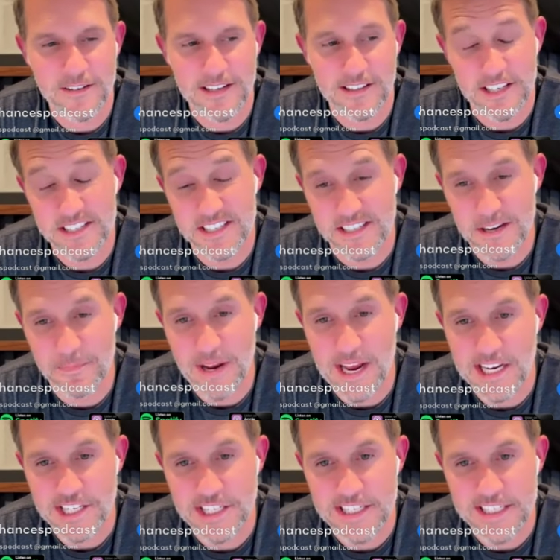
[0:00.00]
at least on the
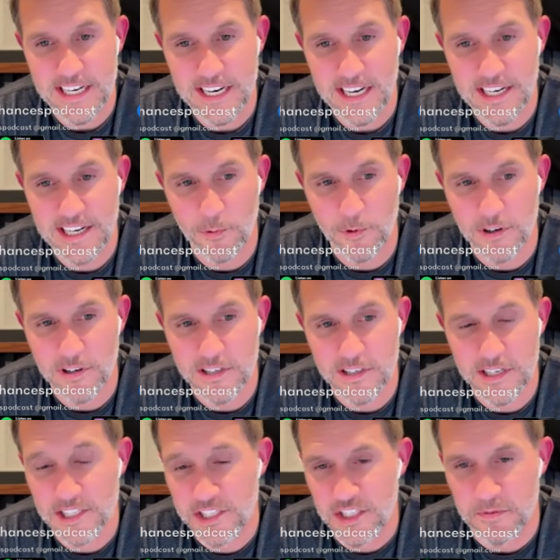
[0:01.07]
apache side it
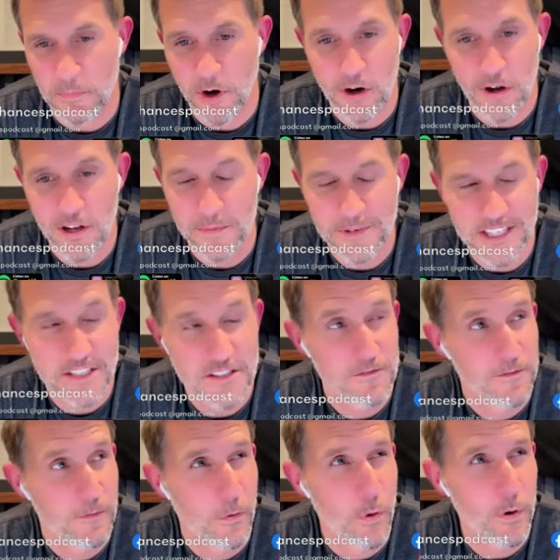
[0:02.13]
was it's small i mean it's
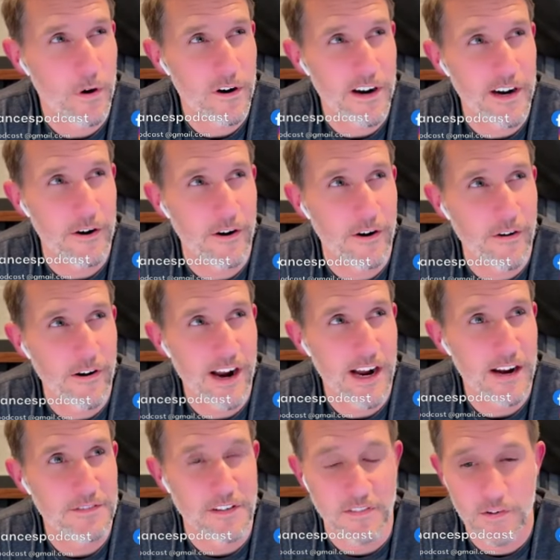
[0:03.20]
four
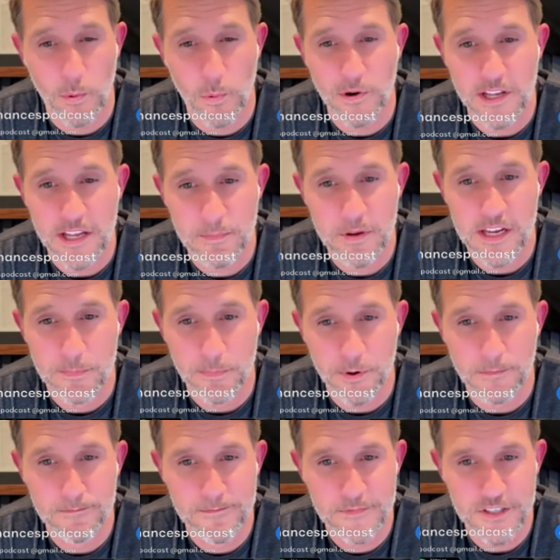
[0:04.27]
aircraft and 20
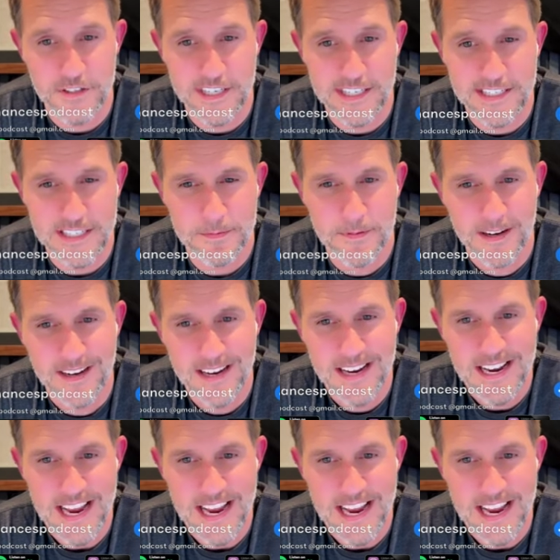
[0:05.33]
people okay so that's okay